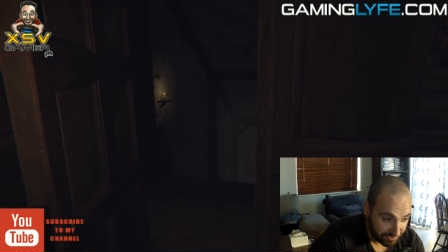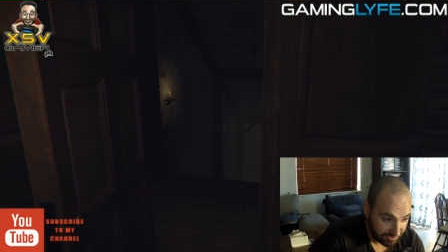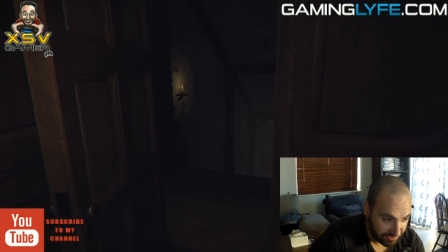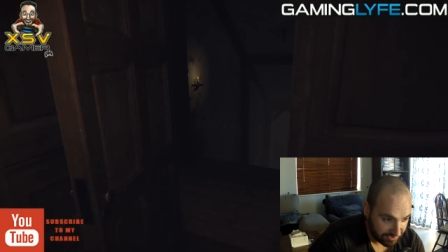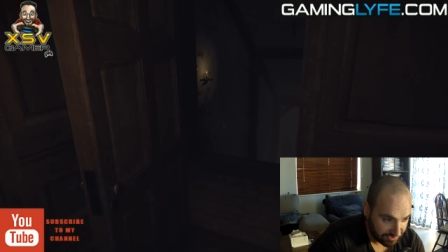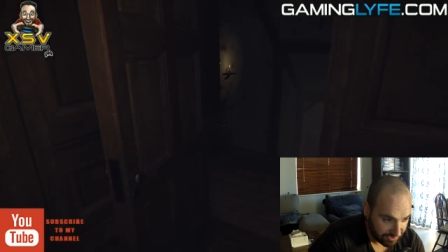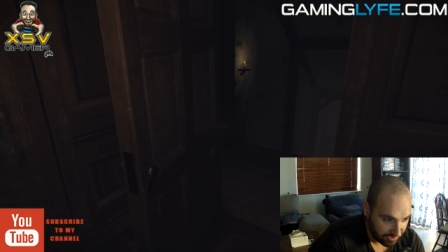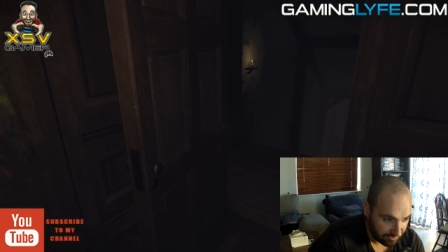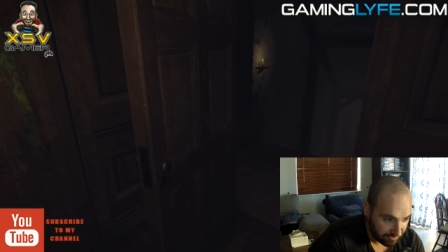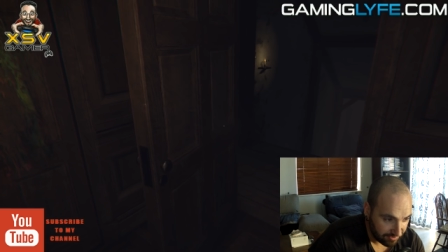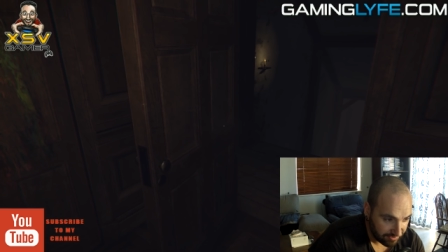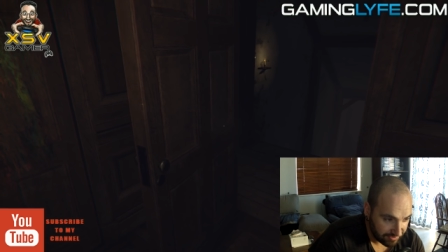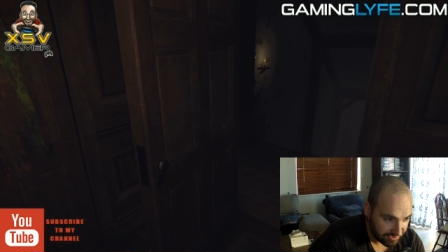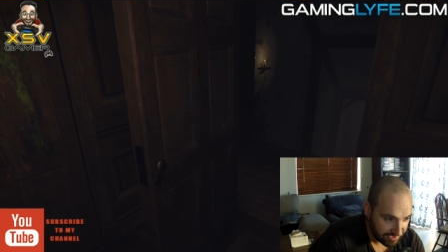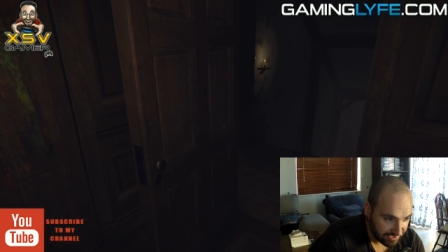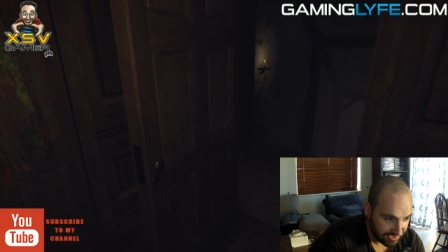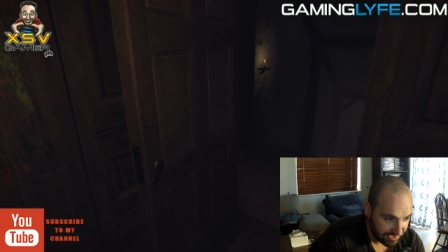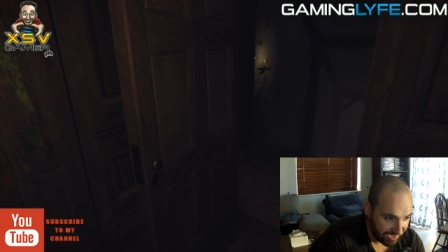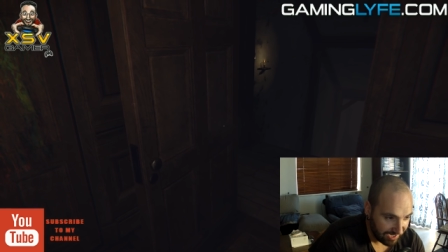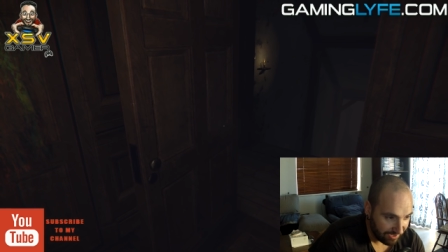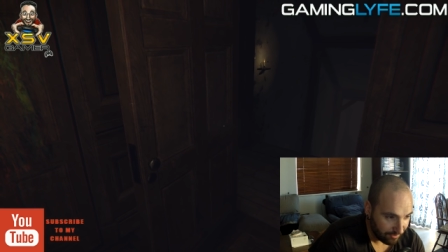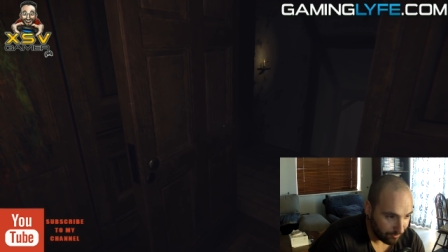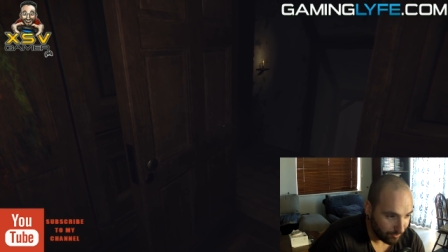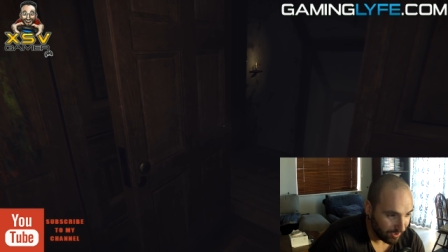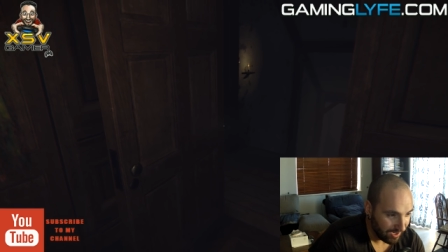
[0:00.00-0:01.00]

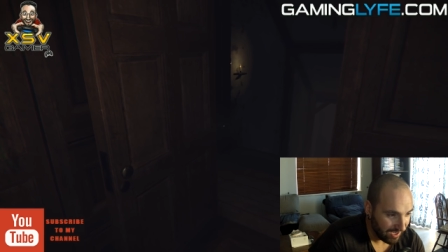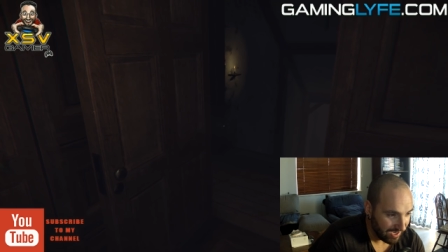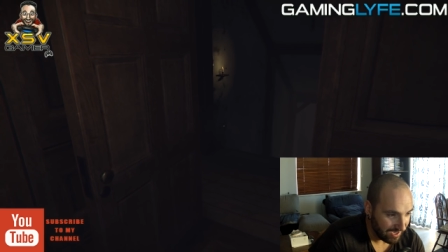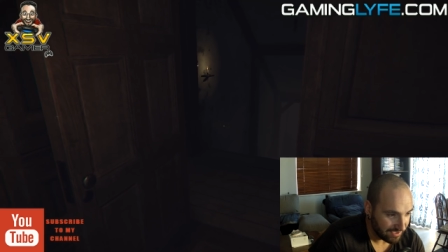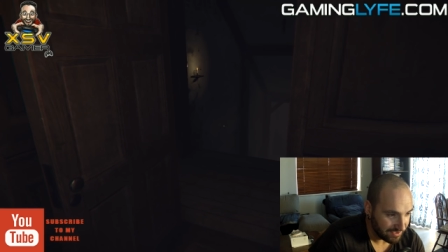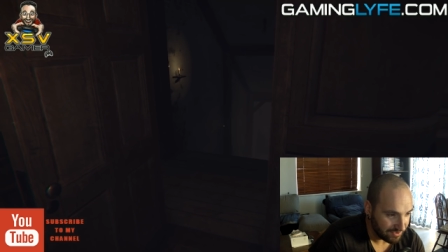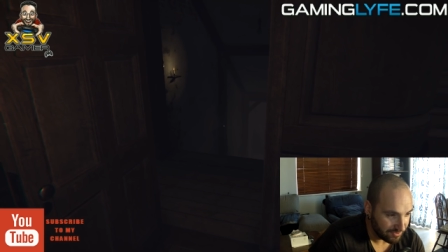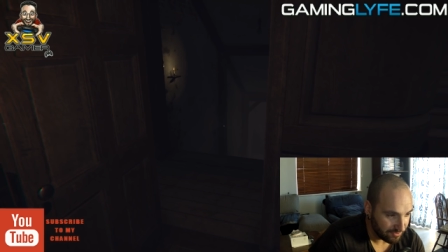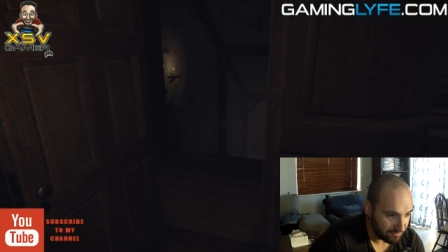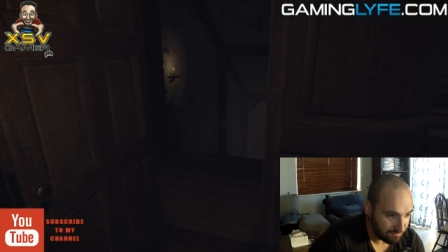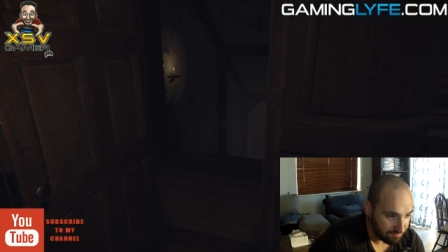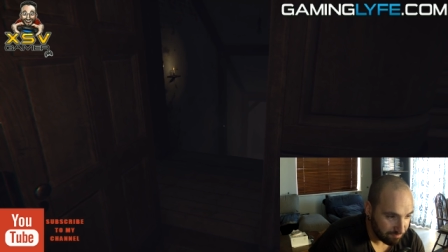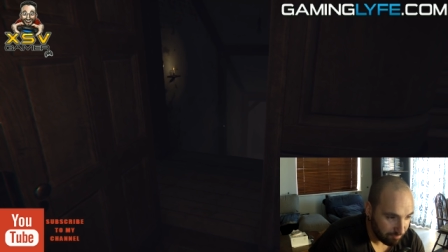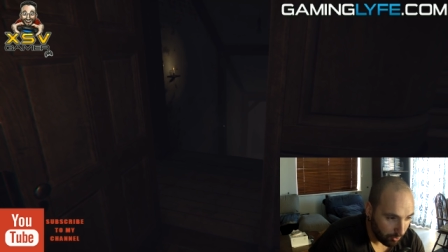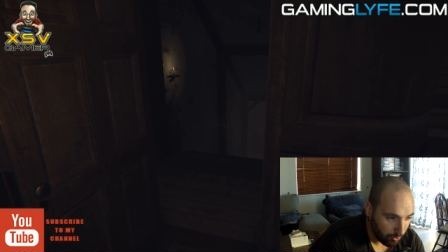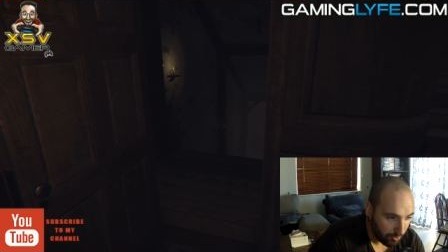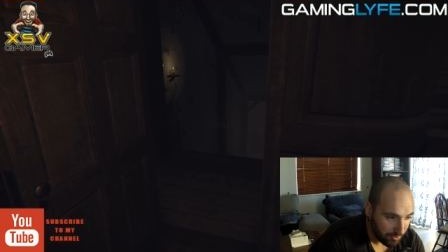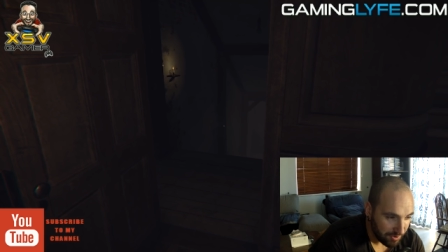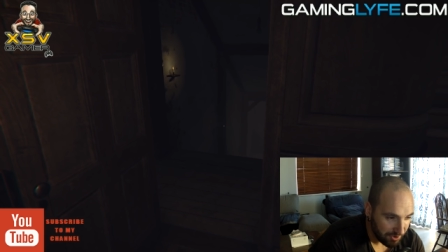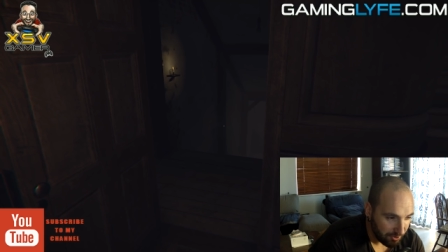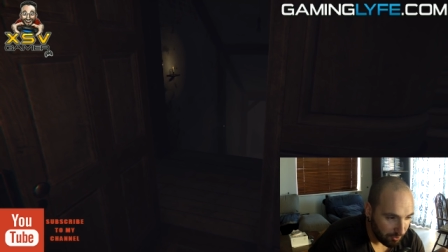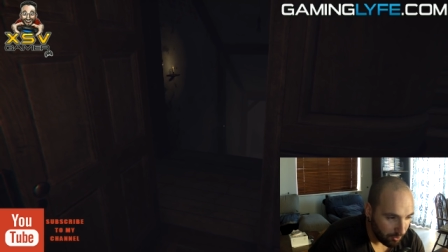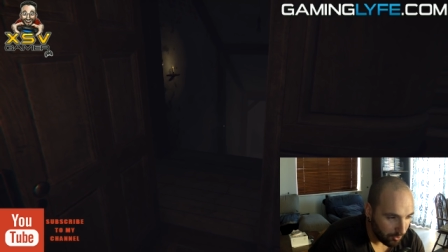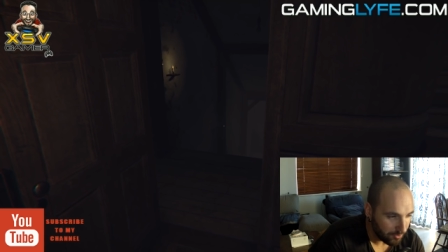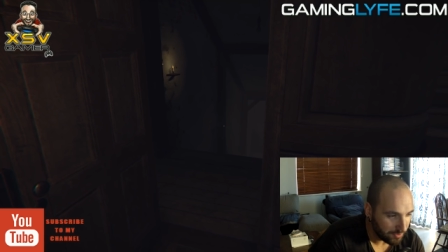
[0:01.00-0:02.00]
subtlety and reliance on
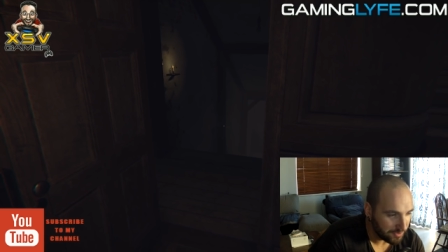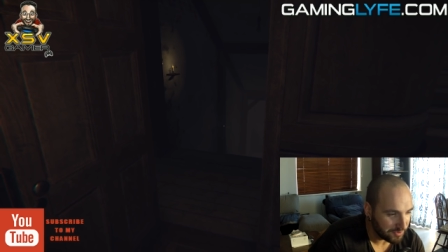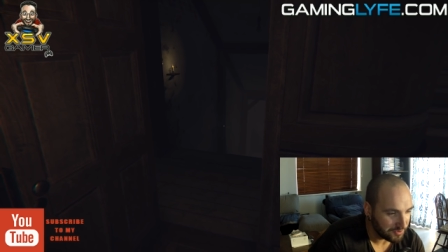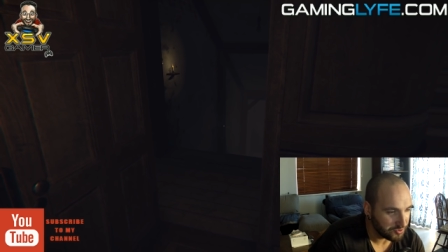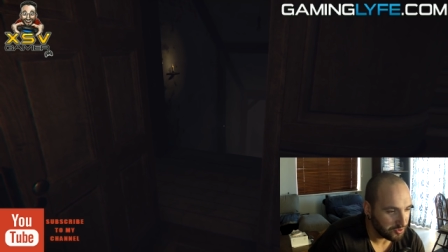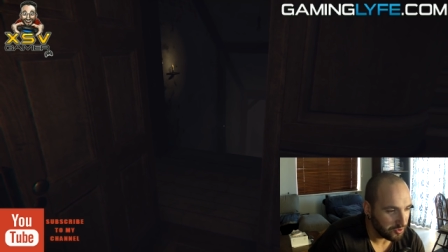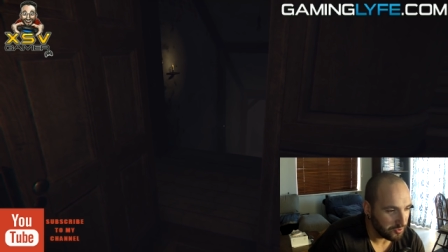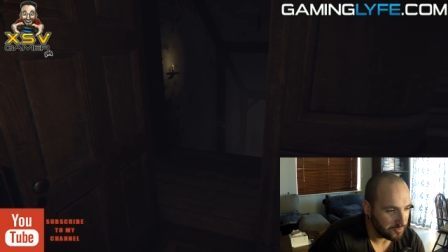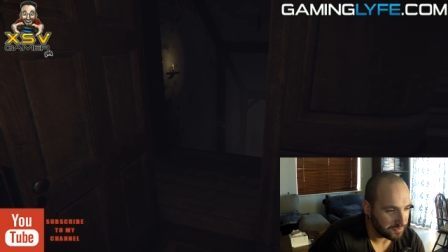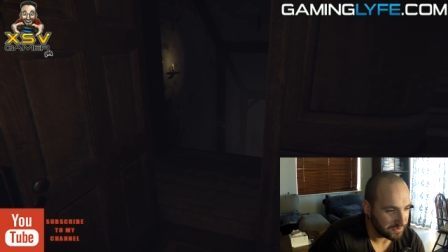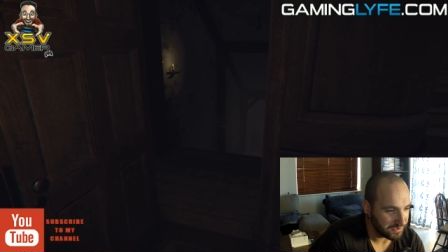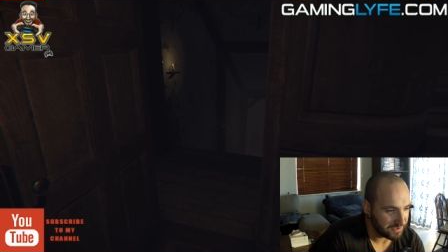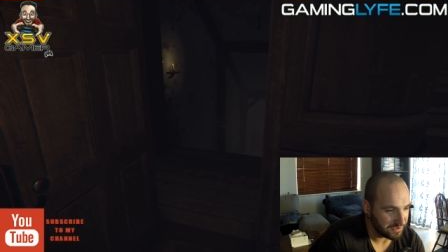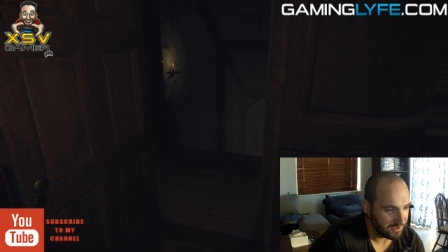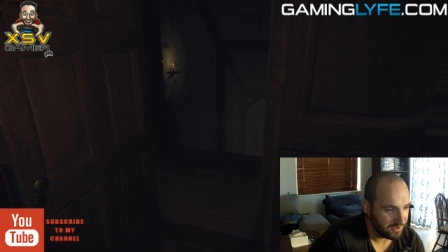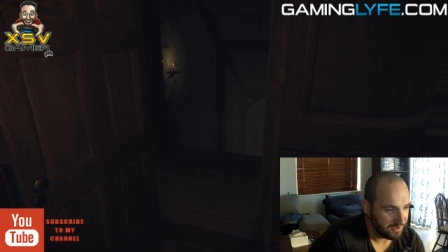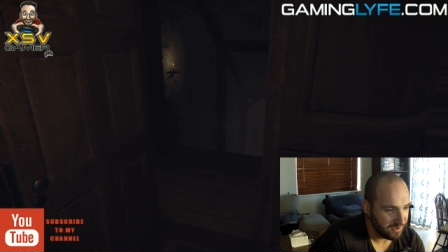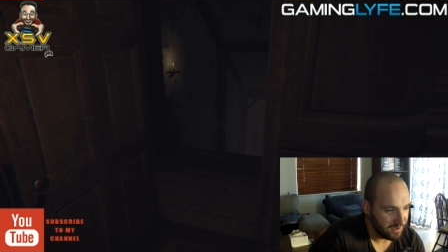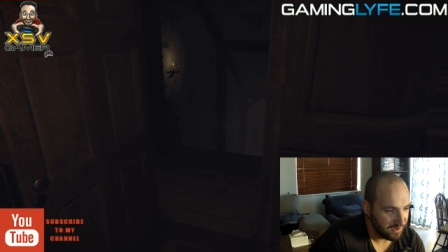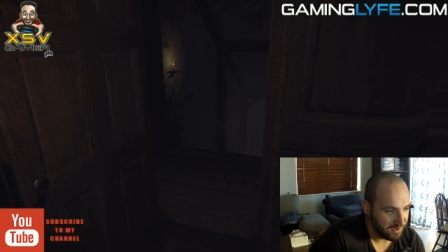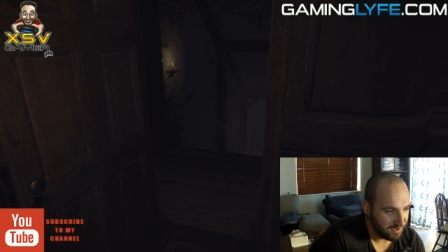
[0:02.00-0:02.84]
boring horror tropes.